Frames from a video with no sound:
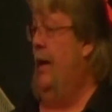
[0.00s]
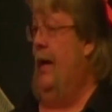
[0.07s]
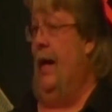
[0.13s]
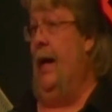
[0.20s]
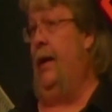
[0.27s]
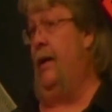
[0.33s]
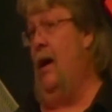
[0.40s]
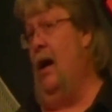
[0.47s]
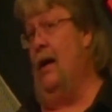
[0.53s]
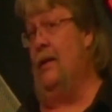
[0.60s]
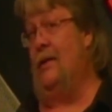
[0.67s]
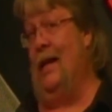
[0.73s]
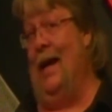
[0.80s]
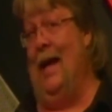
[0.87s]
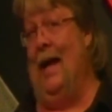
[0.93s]
In
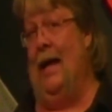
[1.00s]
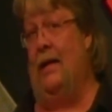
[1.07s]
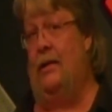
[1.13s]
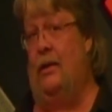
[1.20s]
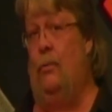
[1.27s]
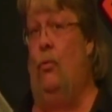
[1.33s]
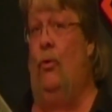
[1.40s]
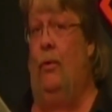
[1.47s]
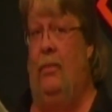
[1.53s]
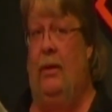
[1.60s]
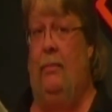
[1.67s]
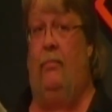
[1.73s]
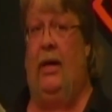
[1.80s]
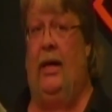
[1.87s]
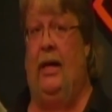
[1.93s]
God's eyes, you want to be
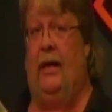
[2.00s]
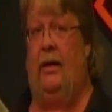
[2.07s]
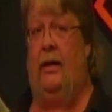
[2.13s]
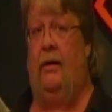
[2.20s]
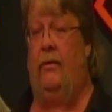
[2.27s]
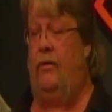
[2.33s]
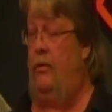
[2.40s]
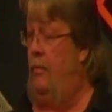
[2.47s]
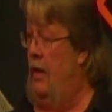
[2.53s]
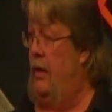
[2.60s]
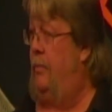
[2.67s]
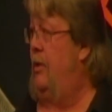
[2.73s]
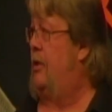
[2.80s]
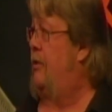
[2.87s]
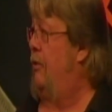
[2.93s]
big, you need
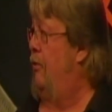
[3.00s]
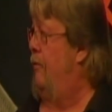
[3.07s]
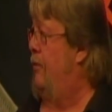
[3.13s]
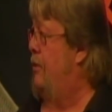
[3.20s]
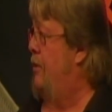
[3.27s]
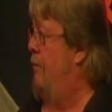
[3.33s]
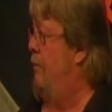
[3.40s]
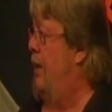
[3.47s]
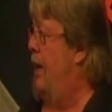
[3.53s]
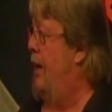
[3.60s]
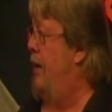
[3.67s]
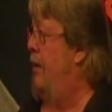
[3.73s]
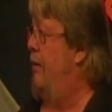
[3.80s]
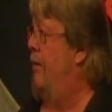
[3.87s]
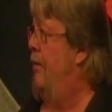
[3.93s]
to be serving
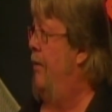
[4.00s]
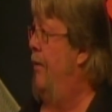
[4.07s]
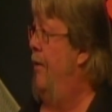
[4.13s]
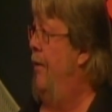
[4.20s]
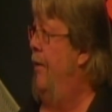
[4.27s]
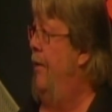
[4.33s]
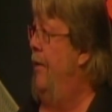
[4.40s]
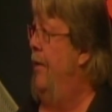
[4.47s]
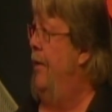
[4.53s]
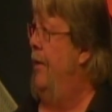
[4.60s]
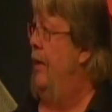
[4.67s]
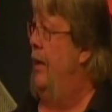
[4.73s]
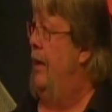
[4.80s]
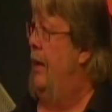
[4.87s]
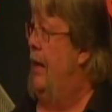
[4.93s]
somebody.
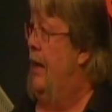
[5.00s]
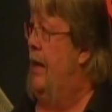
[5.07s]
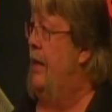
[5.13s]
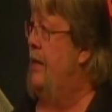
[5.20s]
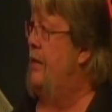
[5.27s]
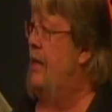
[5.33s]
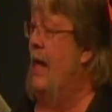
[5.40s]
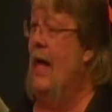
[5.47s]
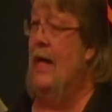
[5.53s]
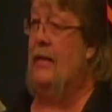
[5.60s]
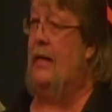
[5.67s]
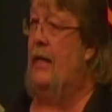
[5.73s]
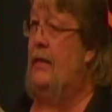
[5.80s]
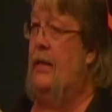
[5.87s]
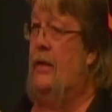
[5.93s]
In his eyes,
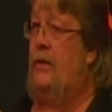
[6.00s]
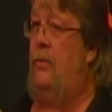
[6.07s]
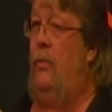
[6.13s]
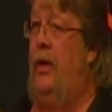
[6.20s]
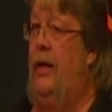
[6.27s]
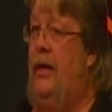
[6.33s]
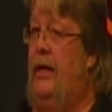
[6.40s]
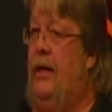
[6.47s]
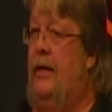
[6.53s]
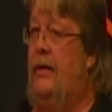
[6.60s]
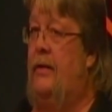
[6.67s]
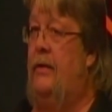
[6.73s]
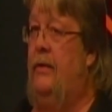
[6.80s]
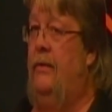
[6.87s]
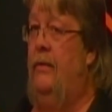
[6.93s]
that's just the way it
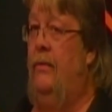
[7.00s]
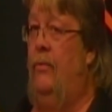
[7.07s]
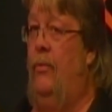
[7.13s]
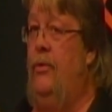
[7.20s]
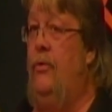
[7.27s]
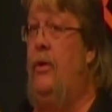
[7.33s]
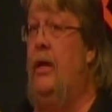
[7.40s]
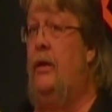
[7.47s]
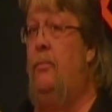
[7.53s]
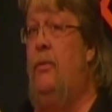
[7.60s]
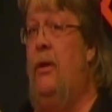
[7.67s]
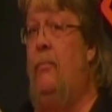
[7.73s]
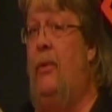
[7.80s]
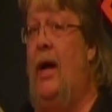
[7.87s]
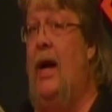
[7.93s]
is. When you get to be
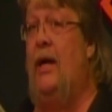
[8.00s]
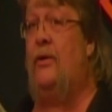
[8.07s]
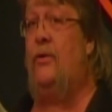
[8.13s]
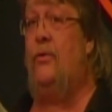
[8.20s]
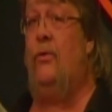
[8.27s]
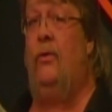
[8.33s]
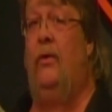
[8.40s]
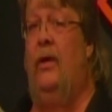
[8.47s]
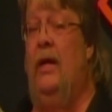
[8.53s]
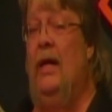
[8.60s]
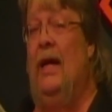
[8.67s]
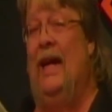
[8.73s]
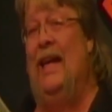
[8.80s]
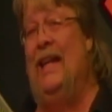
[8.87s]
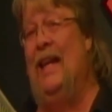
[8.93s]
a pastor,
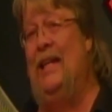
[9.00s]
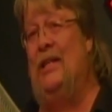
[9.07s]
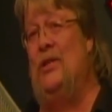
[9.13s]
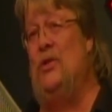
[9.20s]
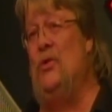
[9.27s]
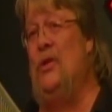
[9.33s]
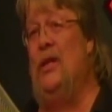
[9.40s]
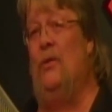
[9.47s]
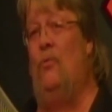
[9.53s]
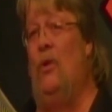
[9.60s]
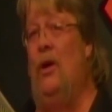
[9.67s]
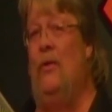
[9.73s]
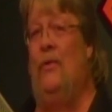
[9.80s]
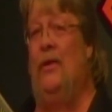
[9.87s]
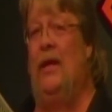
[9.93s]
it ain't that you get to
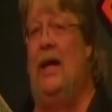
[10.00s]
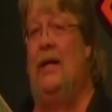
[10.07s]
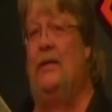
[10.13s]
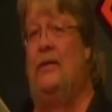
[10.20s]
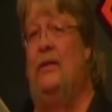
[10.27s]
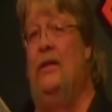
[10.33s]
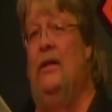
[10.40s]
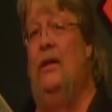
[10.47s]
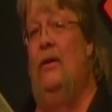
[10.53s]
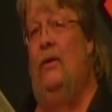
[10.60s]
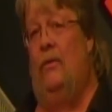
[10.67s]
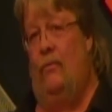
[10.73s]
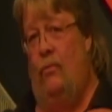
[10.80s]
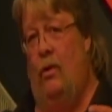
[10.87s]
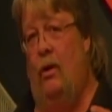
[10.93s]
wear the nice
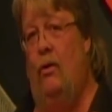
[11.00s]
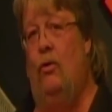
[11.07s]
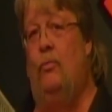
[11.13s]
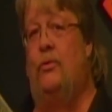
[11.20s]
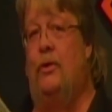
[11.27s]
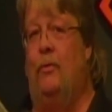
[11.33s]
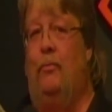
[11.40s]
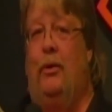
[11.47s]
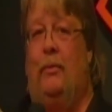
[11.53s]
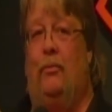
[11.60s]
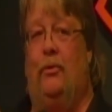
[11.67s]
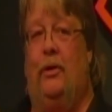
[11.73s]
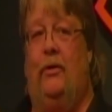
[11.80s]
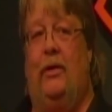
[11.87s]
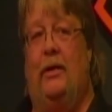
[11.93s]
robes. Some people
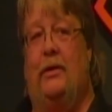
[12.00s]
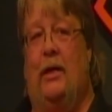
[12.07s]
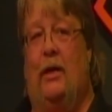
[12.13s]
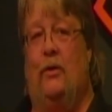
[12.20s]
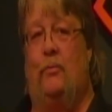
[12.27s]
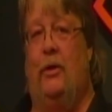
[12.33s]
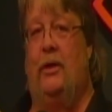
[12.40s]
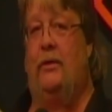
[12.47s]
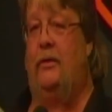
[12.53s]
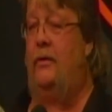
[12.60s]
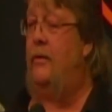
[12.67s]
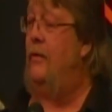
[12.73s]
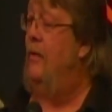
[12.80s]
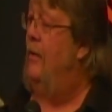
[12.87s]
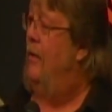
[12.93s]
do. That's y'all's business.